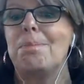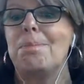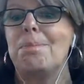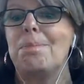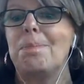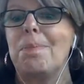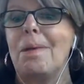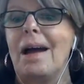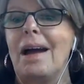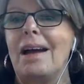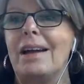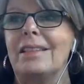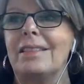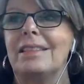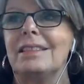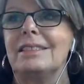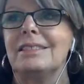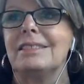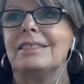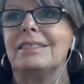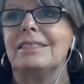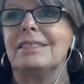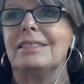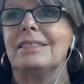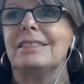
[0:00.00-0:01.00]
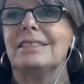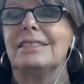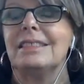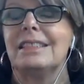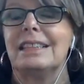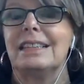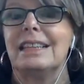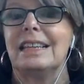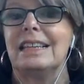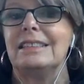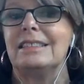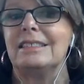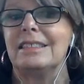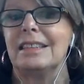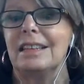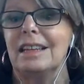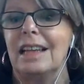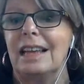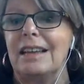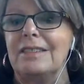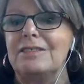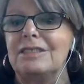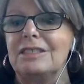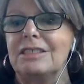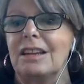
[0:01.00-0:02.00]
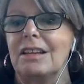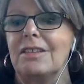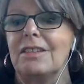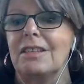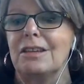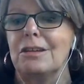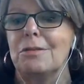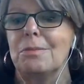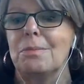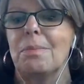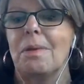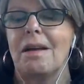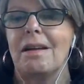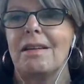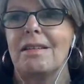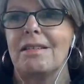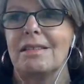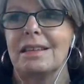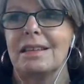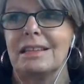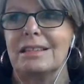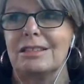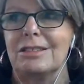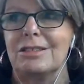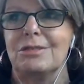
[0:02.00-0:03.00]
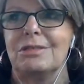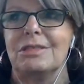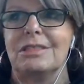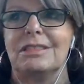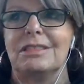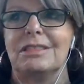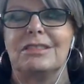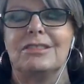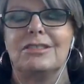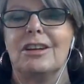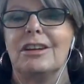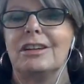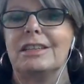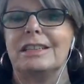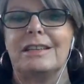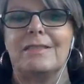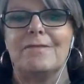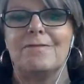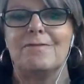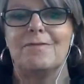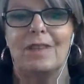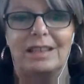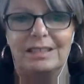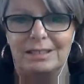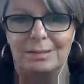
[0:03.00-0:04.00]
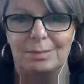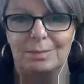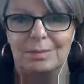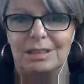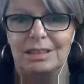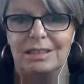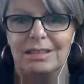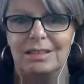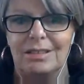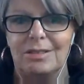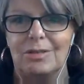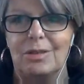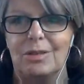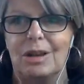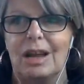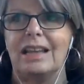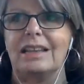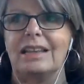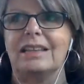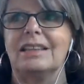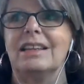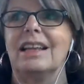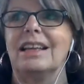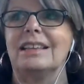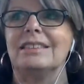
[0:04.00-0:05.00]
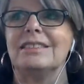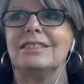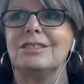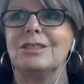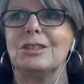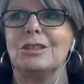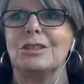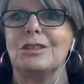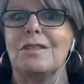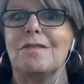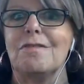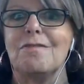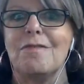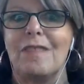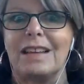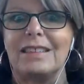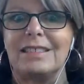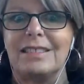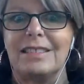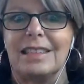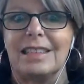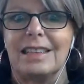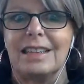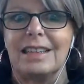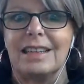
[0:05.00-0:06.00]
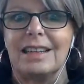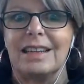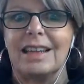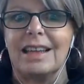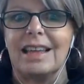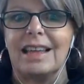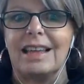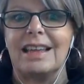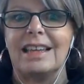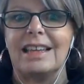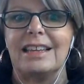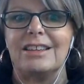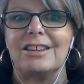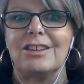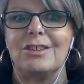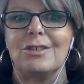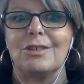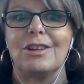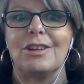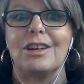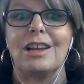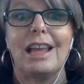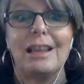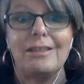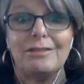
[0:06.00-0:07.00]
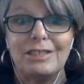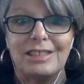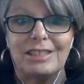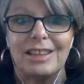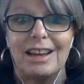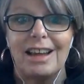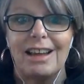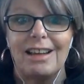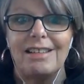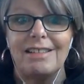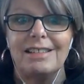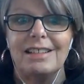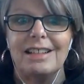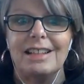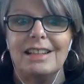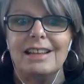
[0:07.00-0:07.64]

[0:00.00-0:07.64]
But it's a lifestyle that you're buying into. It's not an investment unless you're investing in your lifestyle.